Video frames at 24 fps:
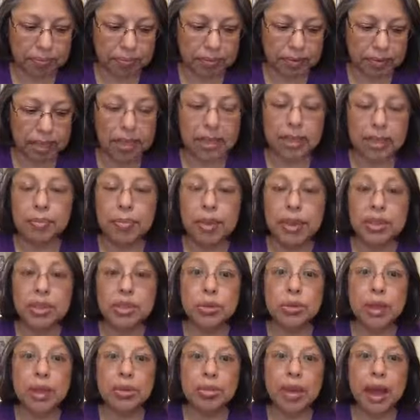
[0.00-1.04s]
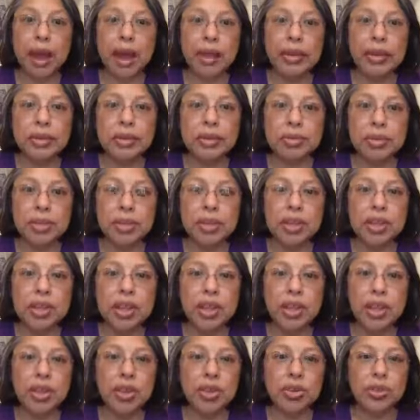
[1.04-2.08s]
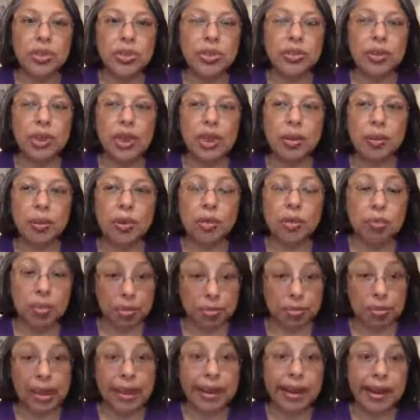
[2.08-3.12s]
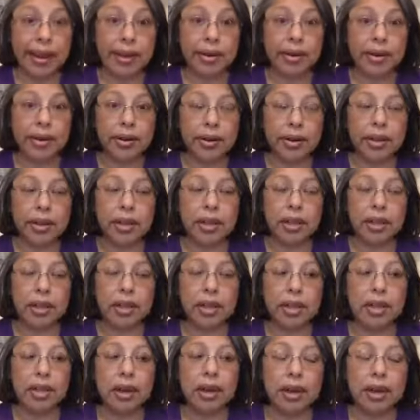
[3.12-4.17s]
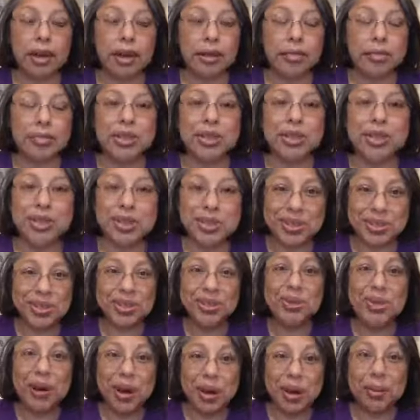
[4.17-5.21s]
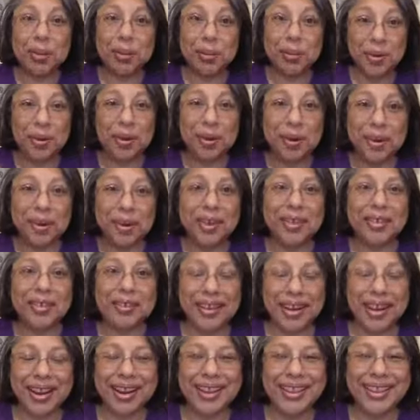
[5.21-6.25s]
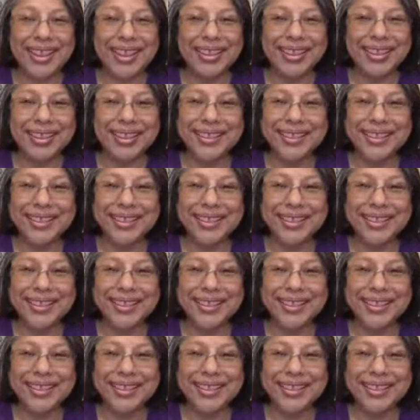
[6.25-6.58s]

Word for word: in the best way possible, so that we're prepared to do our work, right?